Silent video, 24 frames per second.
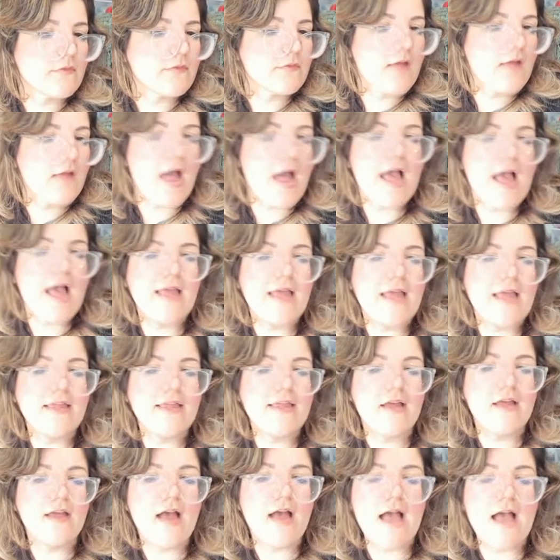
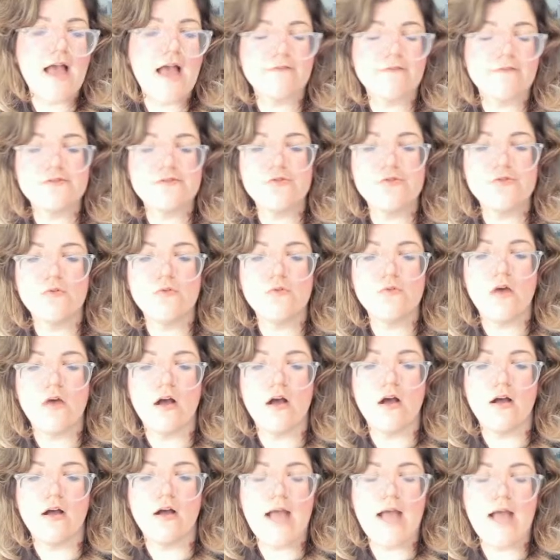I
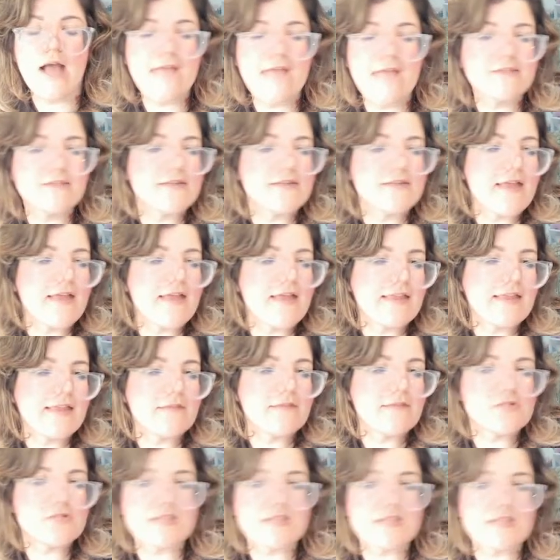think I'm just gonna